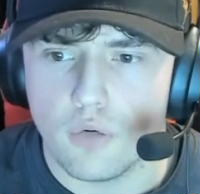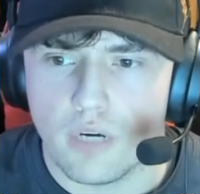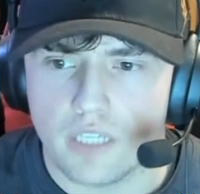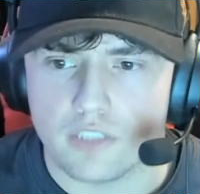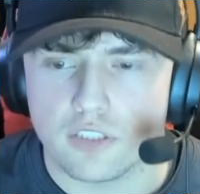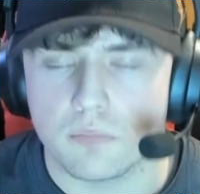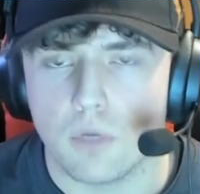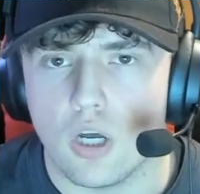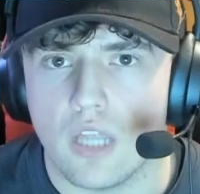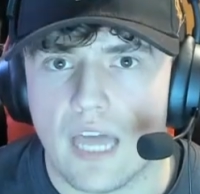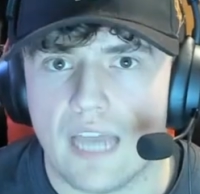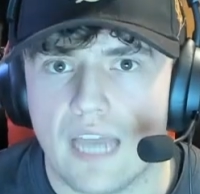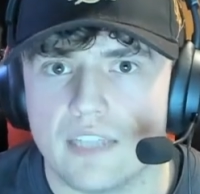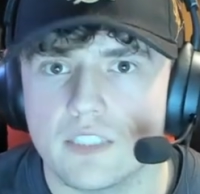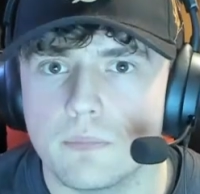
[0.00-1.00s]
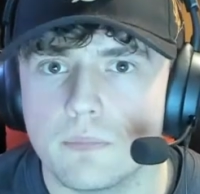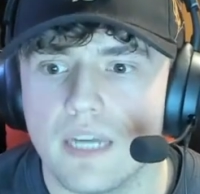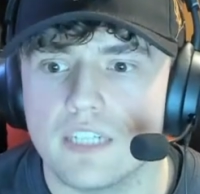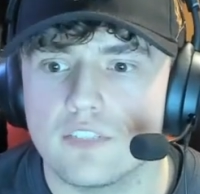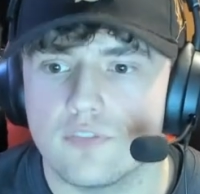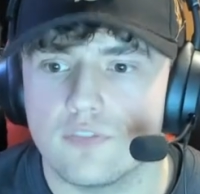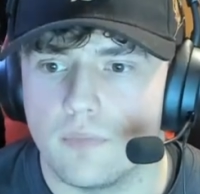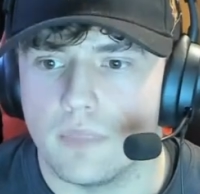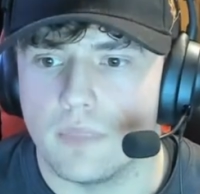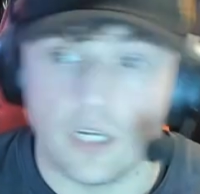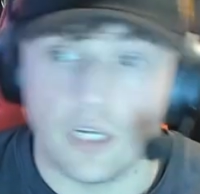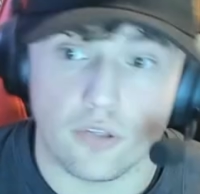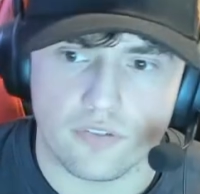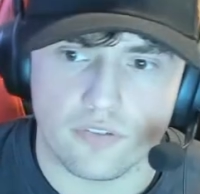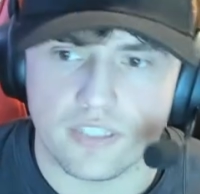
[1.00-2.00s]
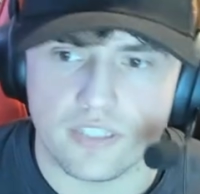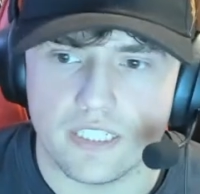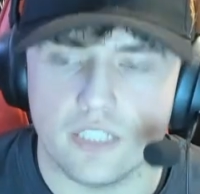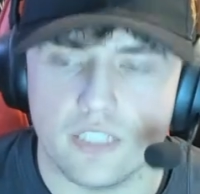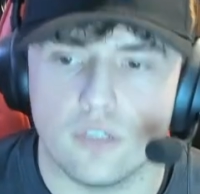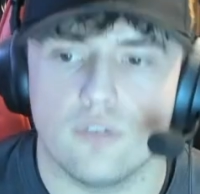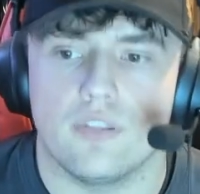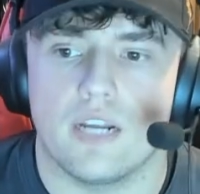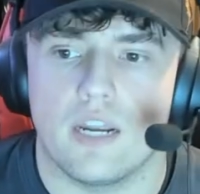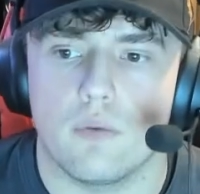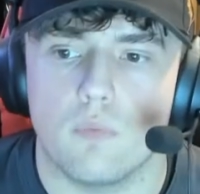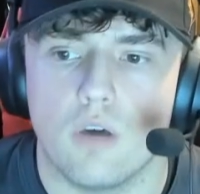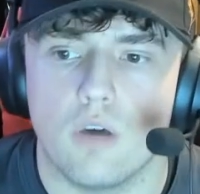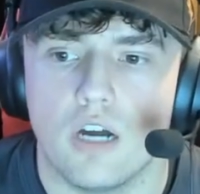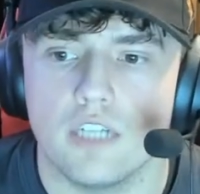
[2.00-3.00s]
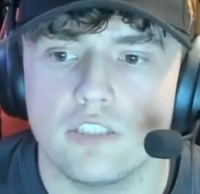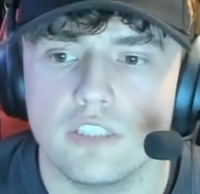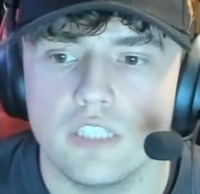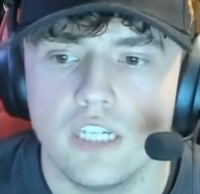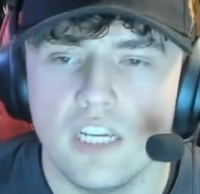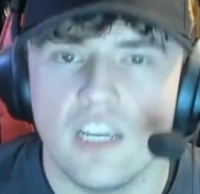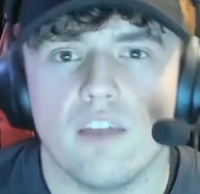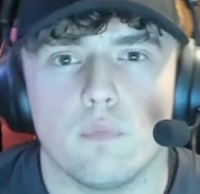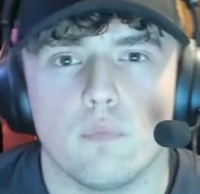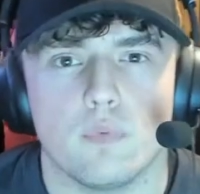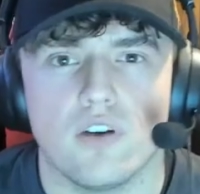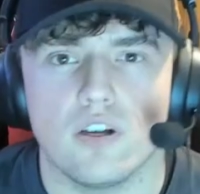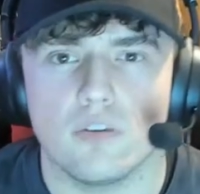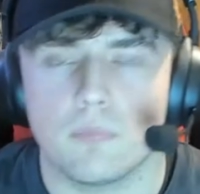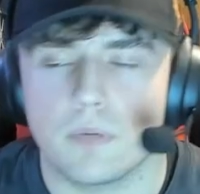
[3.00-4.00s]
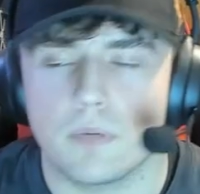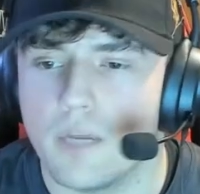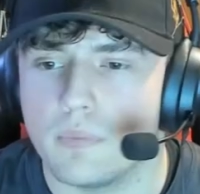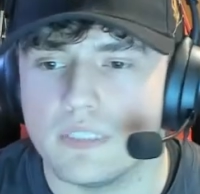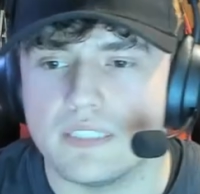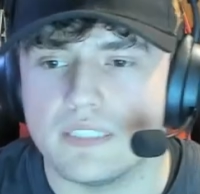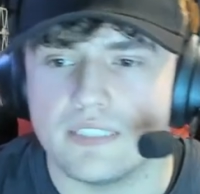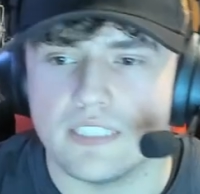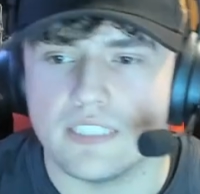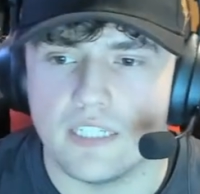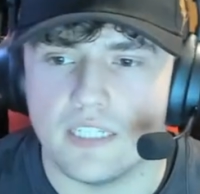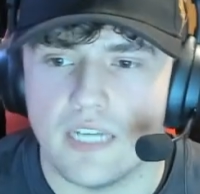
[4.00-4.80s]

on a small aspect from another video that I watched. We've all probably seen